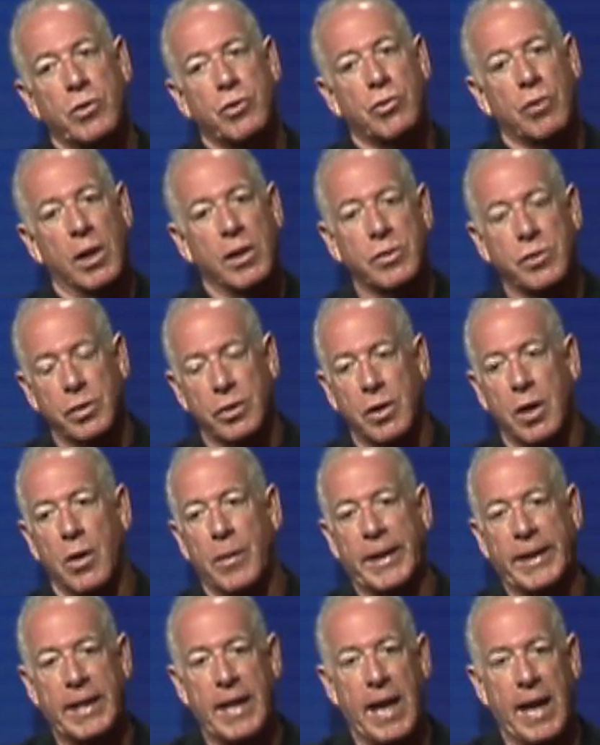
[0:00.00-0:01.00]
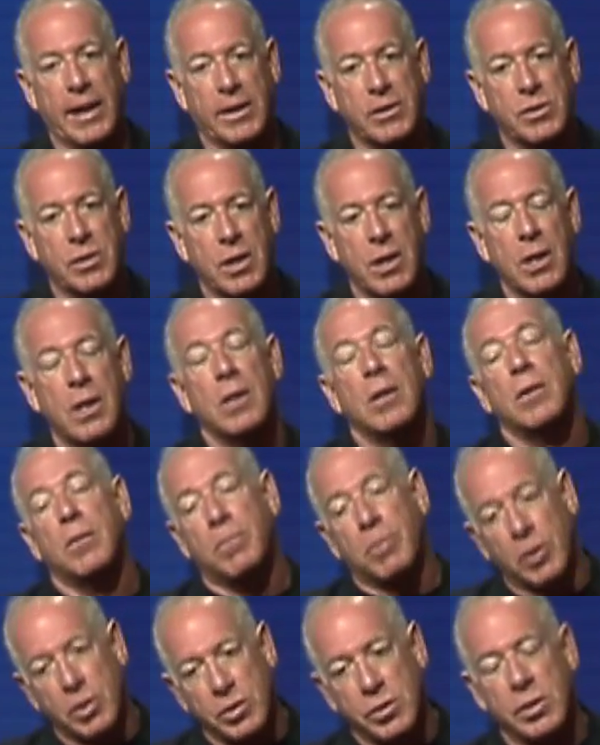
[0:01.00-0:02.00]
drugs are going next,
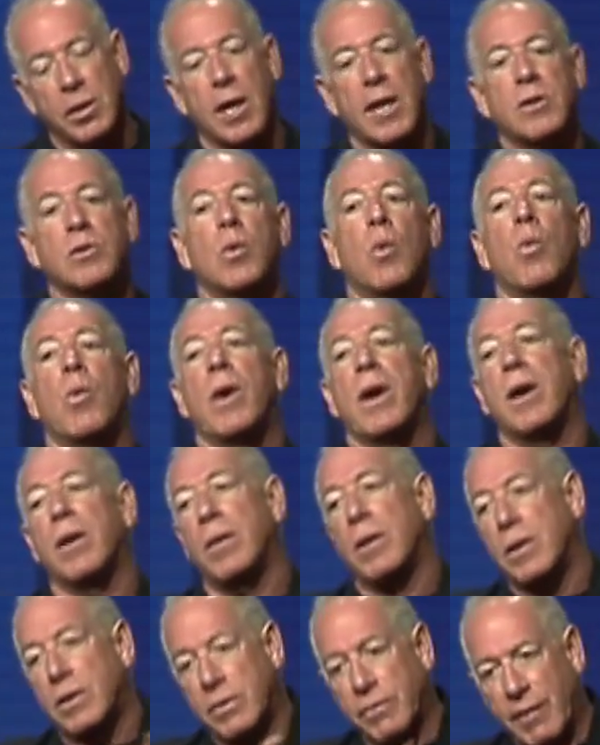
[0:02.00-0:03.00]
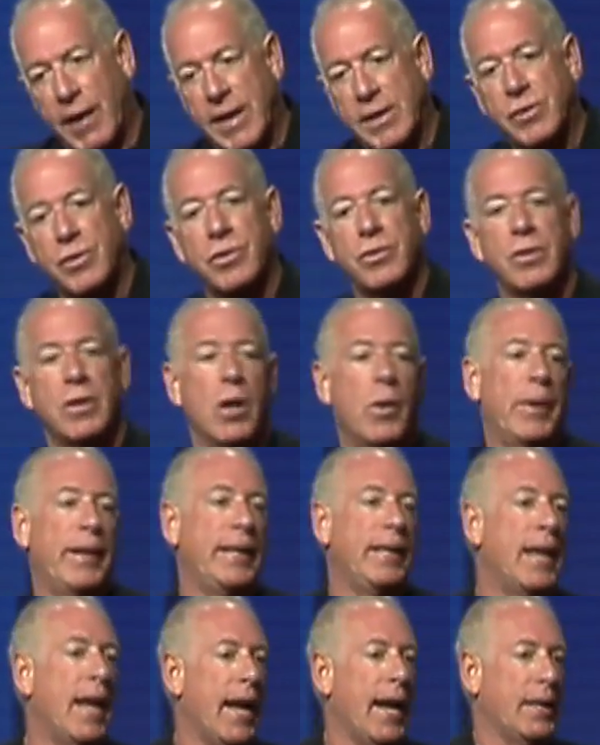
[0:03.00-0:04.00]
personalized, where devices are
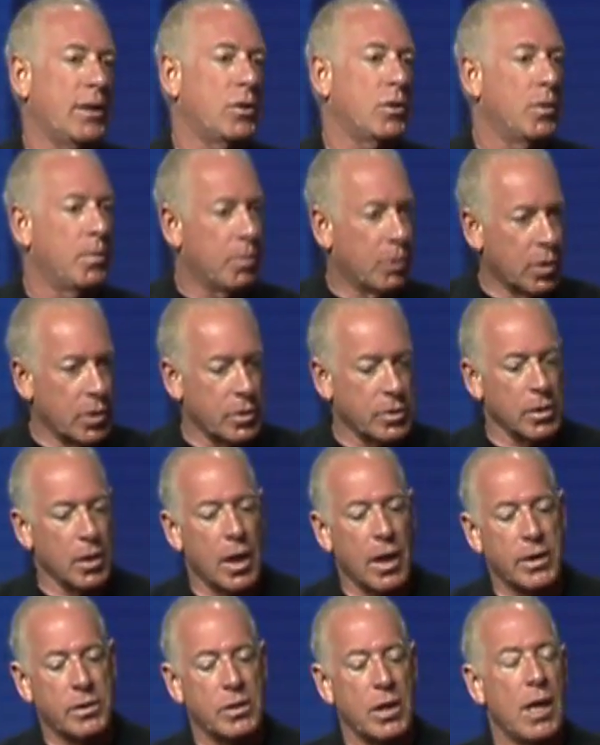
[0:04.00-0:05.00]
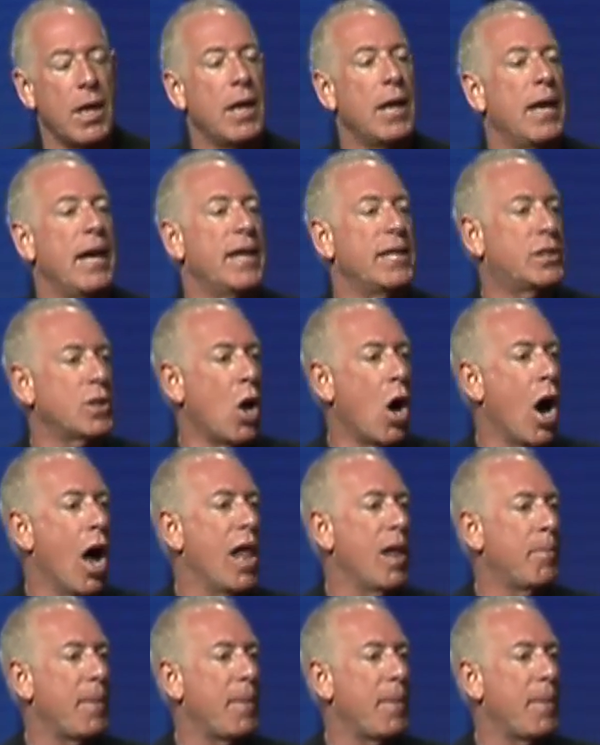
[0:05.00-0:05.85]
going next, personalized, it's all